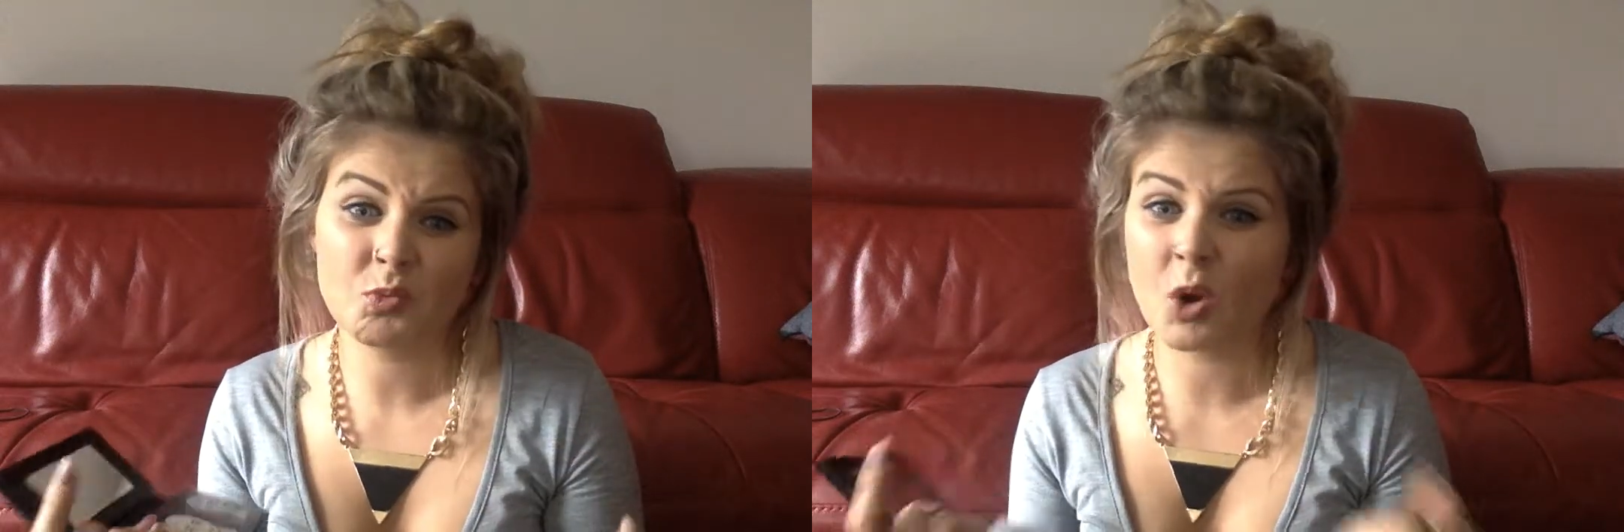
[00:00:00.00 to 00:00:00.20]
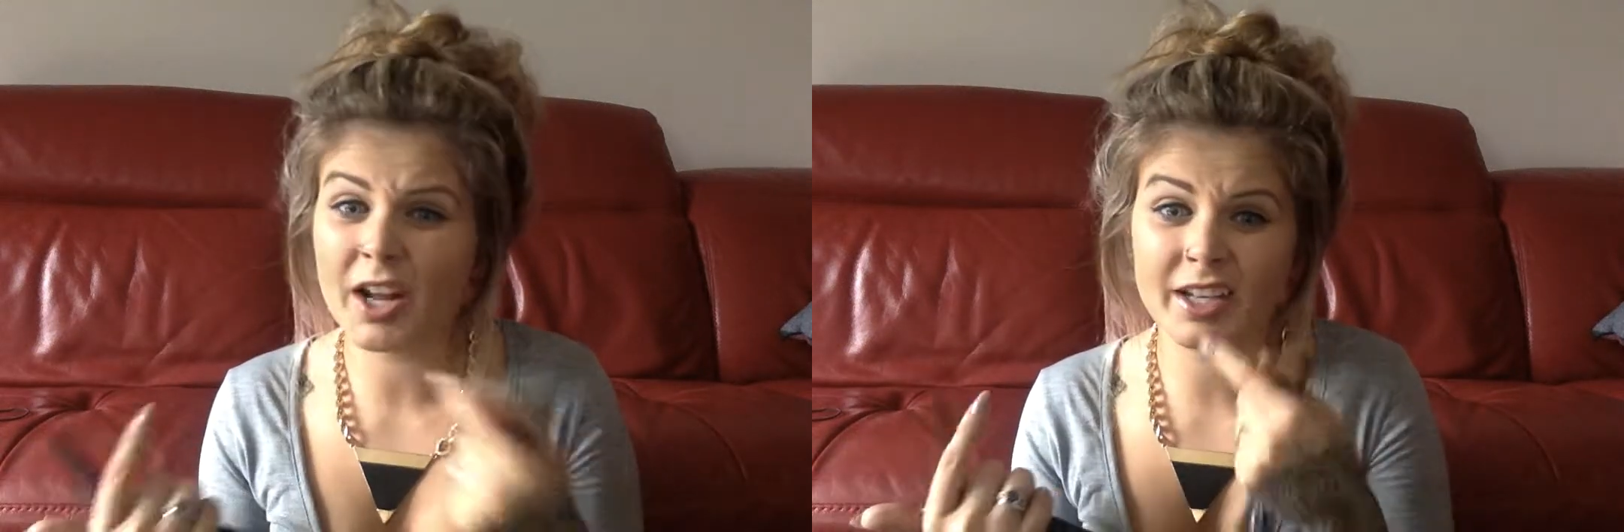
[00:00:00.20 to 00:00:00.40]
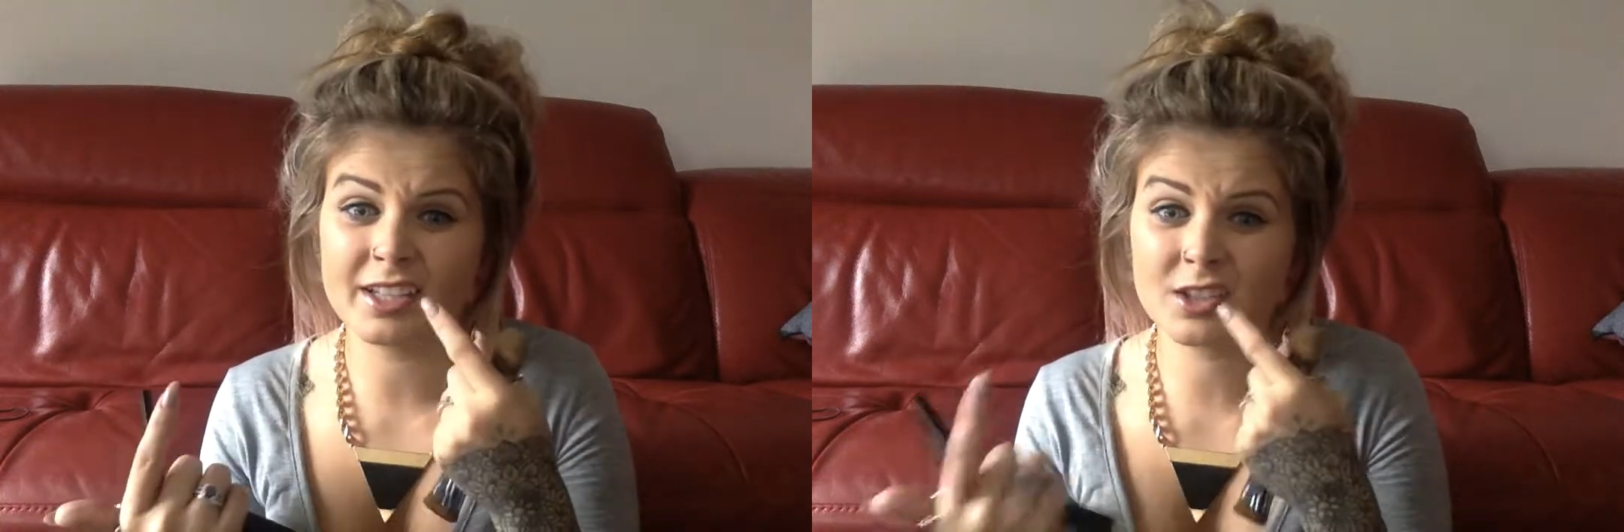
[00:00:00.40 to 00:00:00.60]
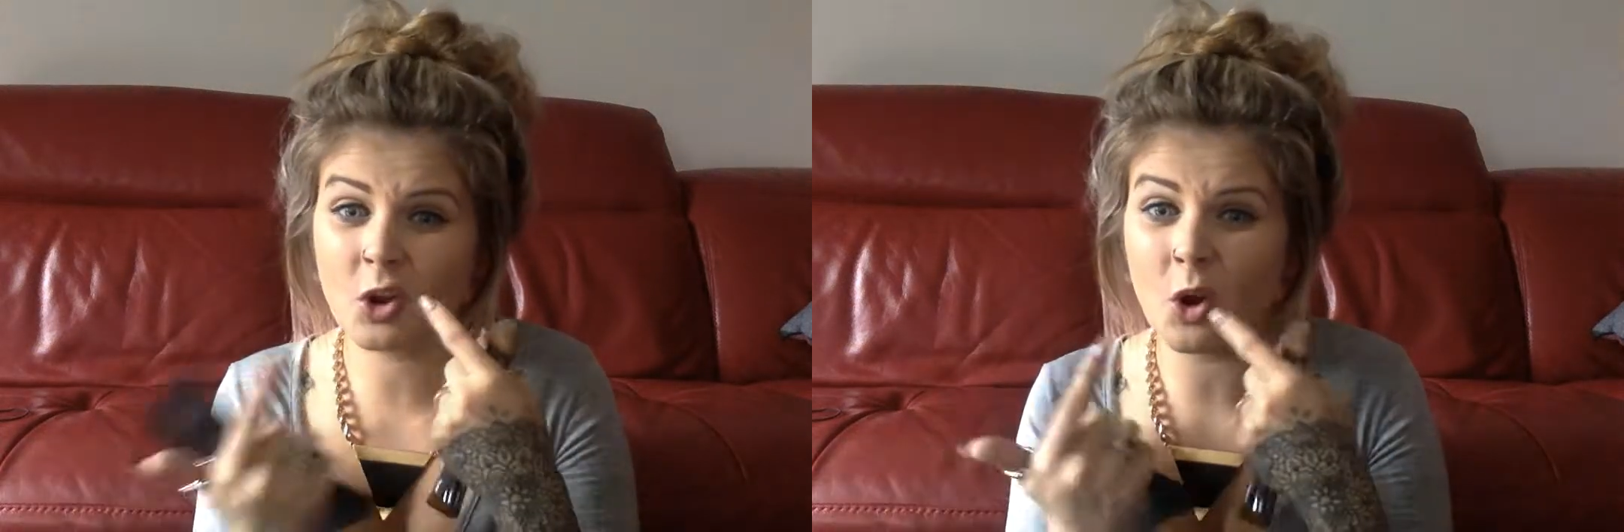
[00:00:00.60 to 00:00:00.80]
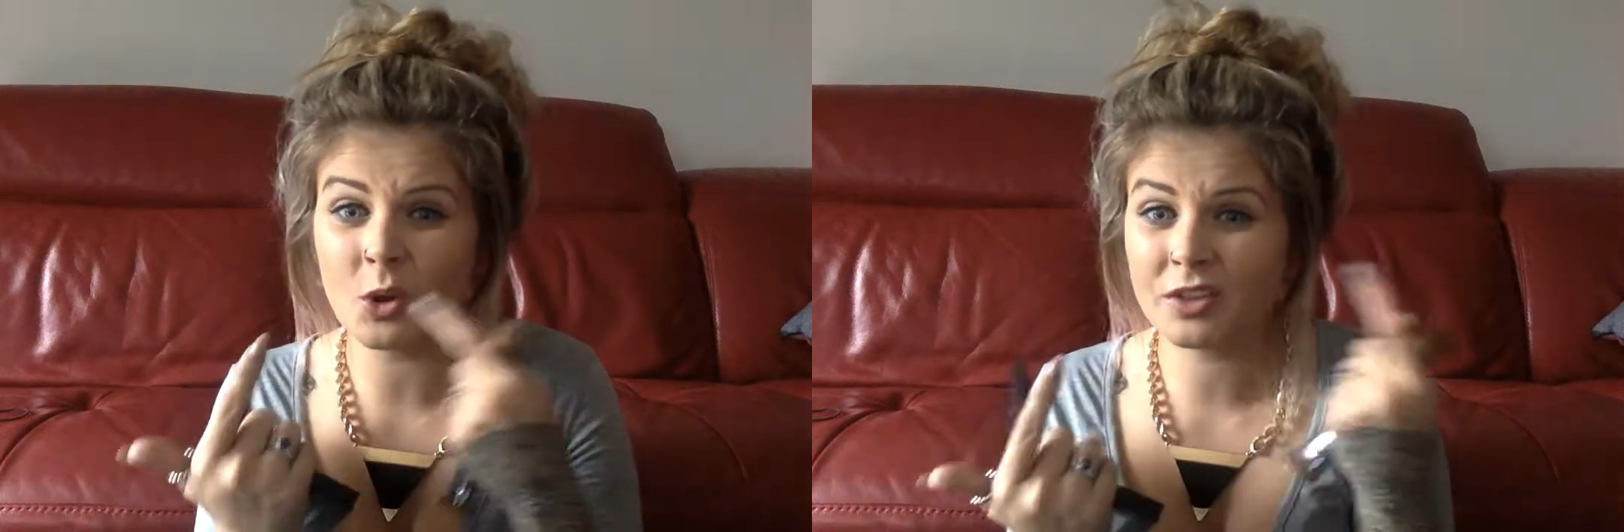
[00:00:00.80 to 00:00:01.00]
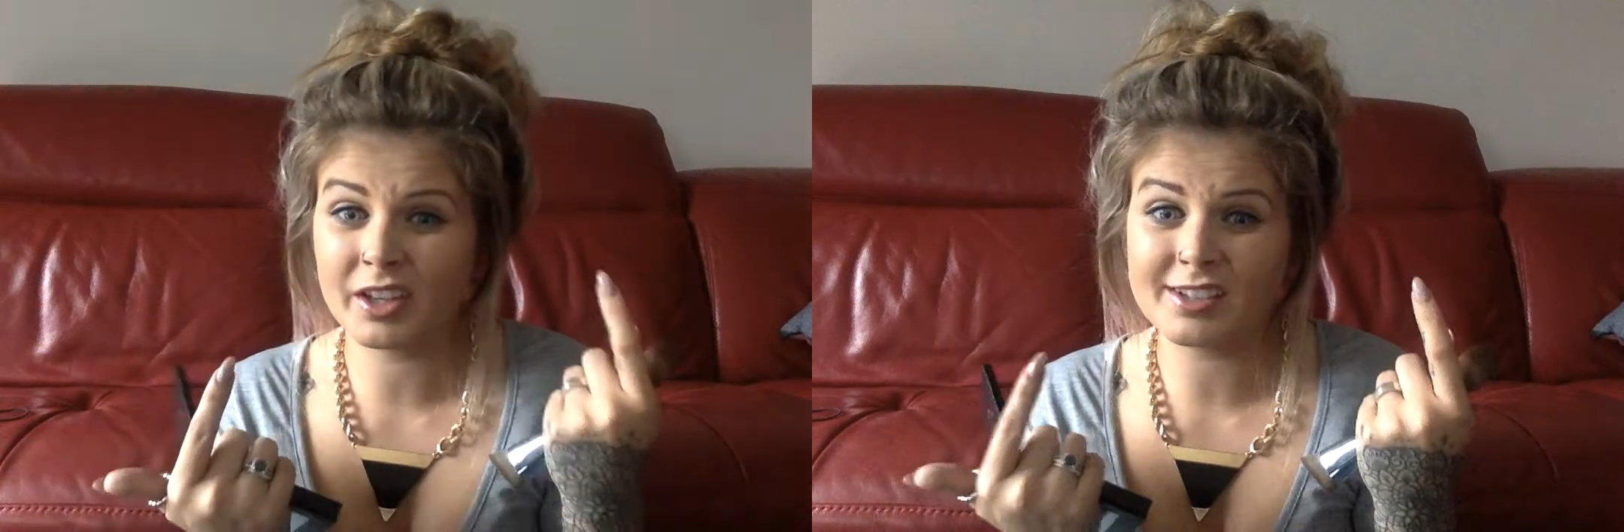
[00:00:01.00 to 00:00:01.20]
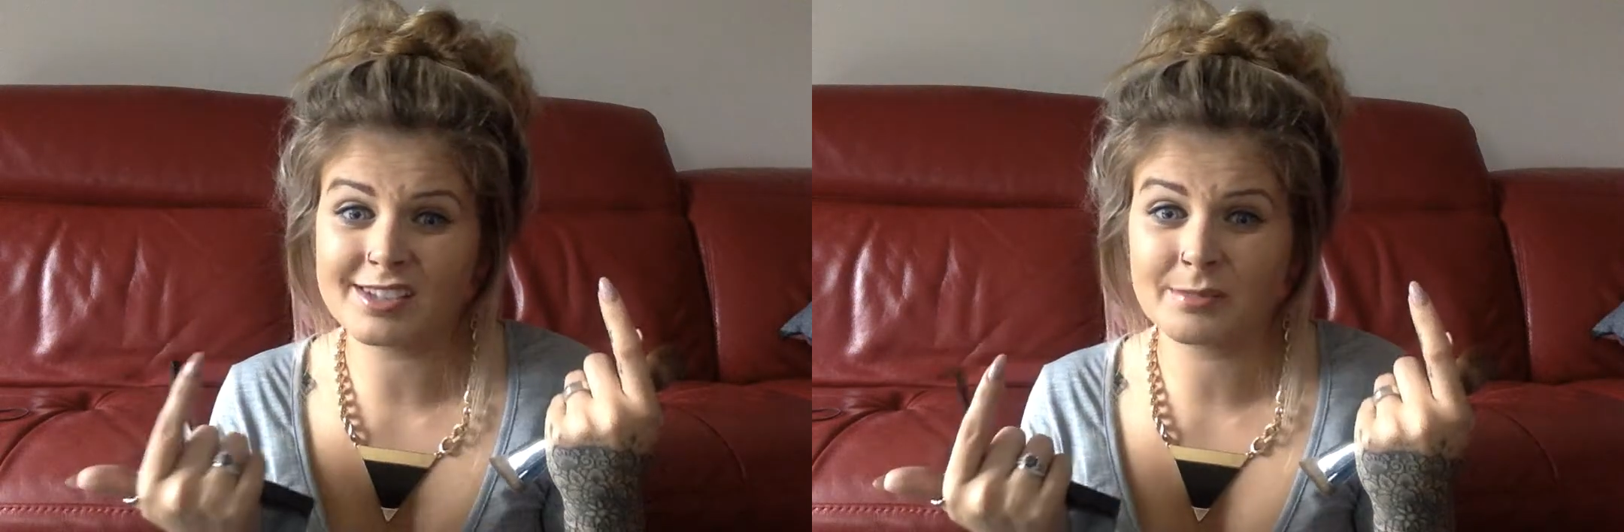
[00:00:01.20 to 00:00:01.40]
What I call things